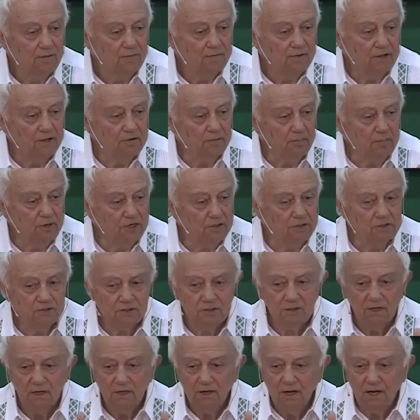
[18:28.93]
That means
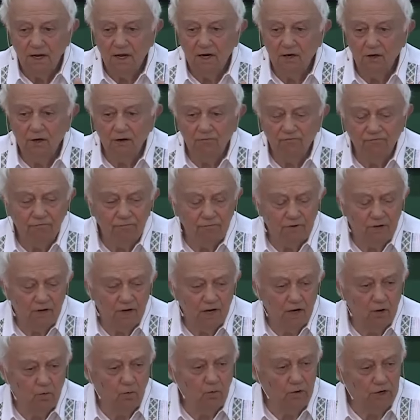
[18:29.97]
an,
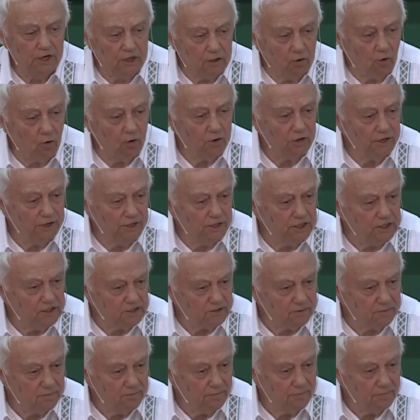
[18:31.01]
a weak
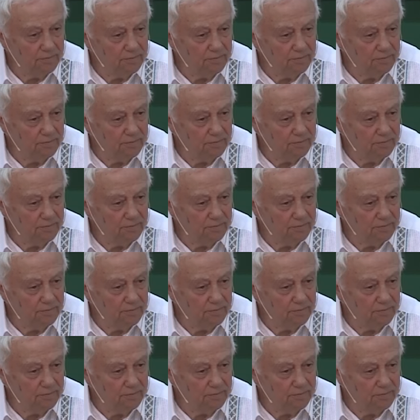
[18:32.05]
organism